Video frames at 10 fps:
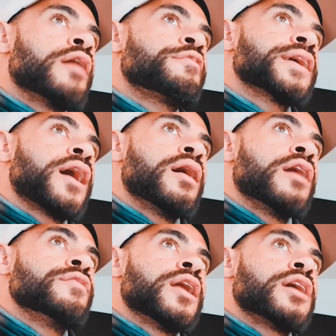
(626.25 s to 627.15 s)
I think
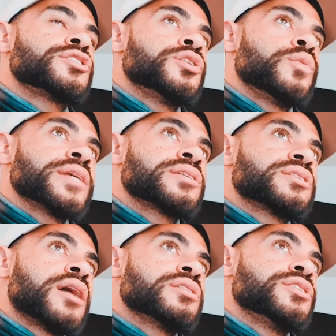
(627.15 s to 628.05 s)
over the last 2 weeks,
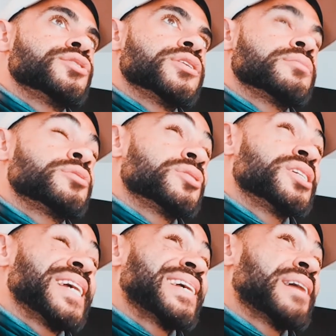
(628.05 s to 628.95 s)
because I was enjoying some
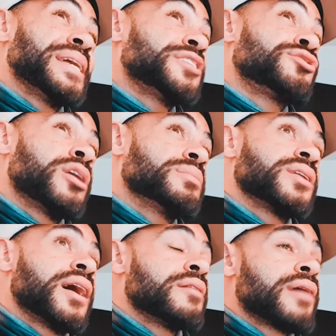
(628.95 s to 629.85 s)
shorts, it's
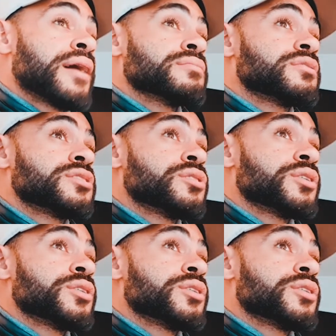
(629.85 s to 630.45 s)
dropped like around